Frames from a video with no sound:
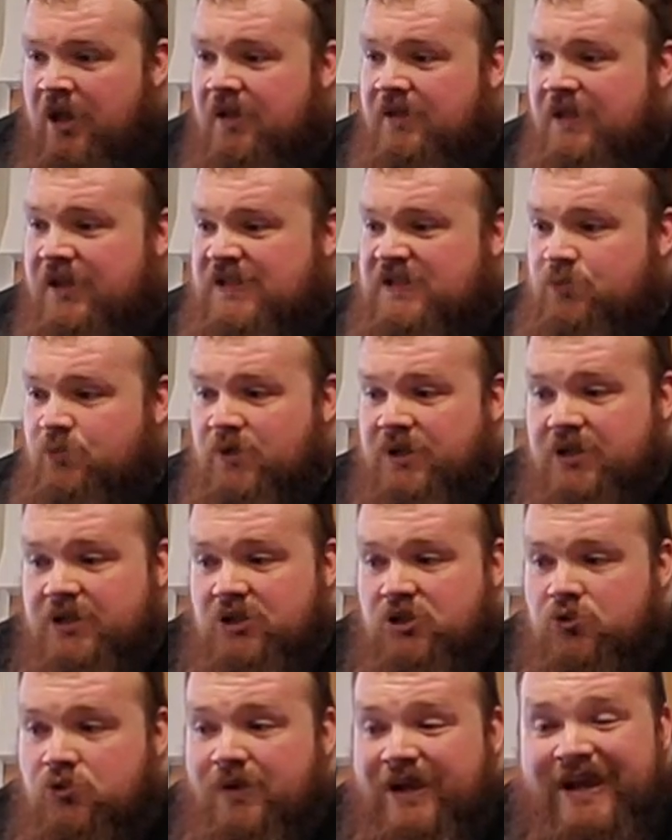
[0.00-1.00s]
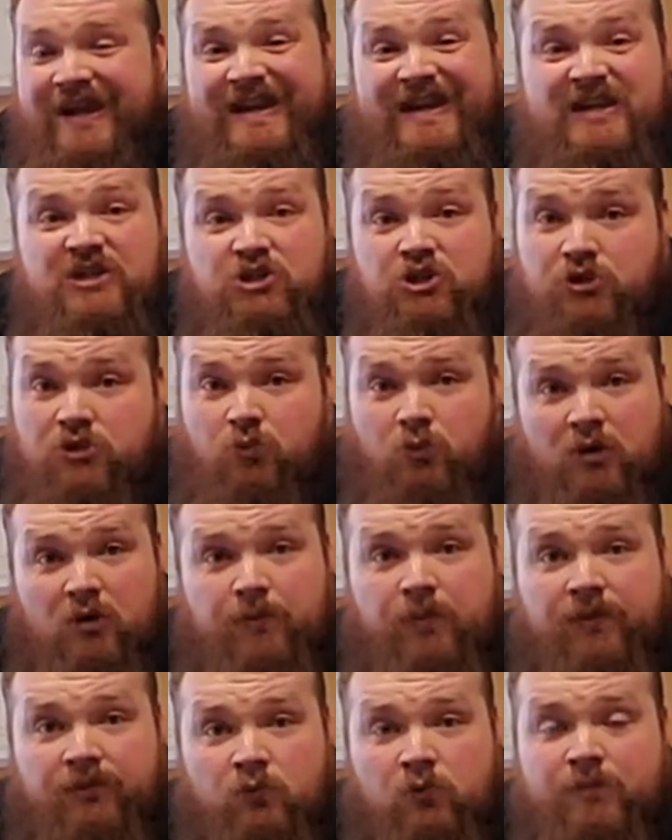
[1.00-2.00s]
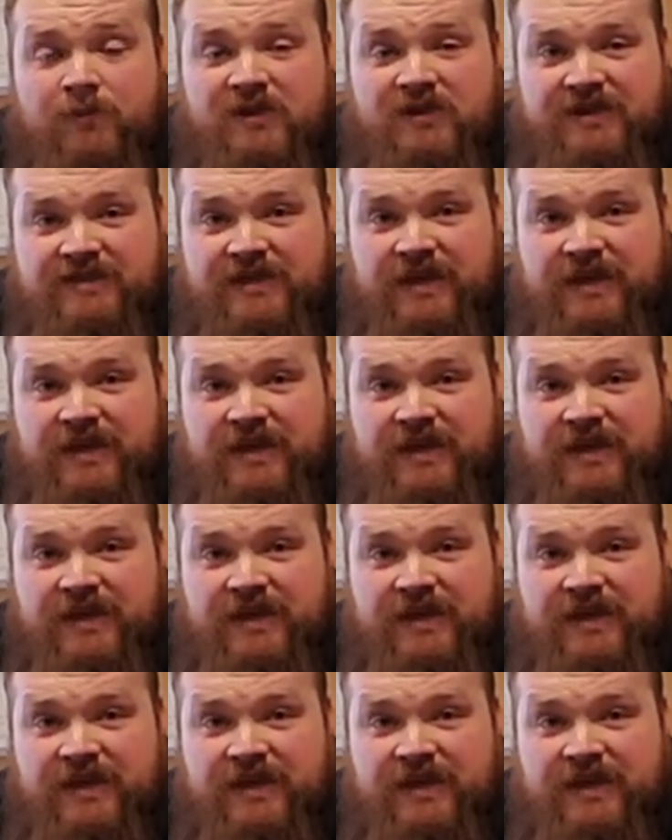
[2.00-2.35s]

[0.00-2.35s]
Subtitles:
That's when you get injured while performing the